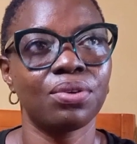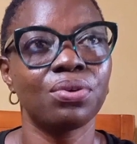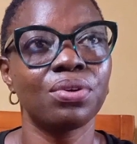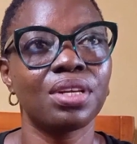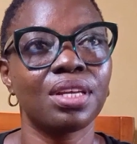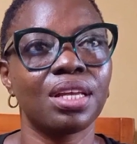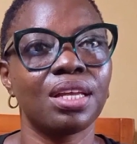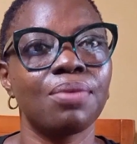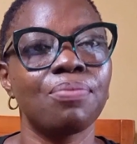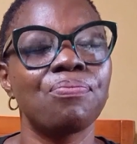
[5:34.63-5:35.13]

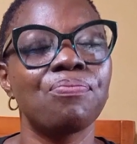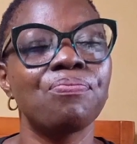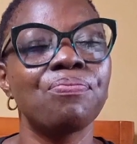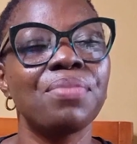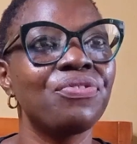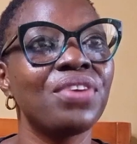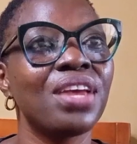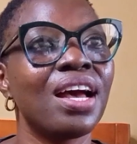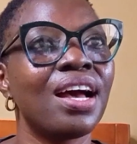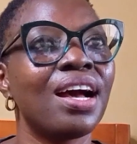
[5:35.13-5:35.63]
Okay,
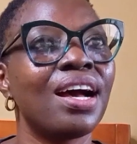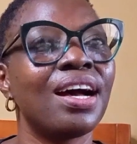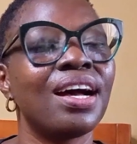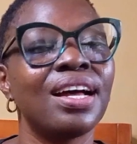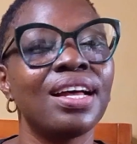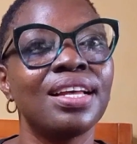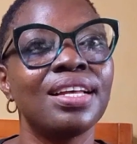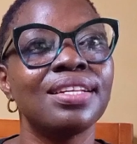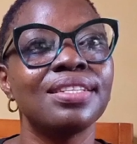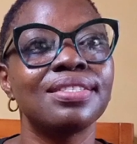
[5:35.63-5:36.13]
if you
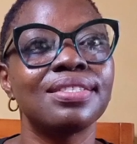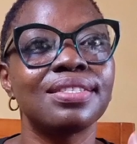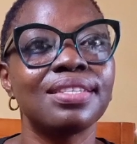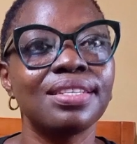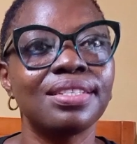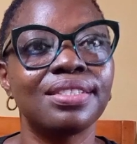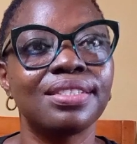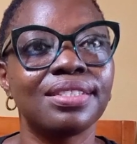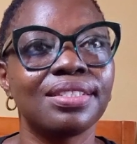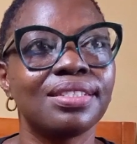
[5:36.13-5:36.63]
are
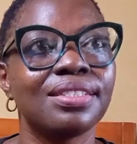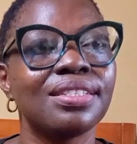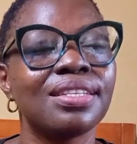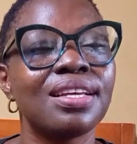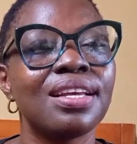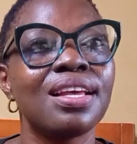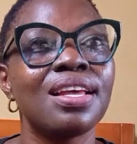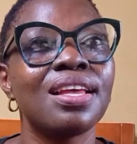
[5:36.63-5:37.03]
teaching,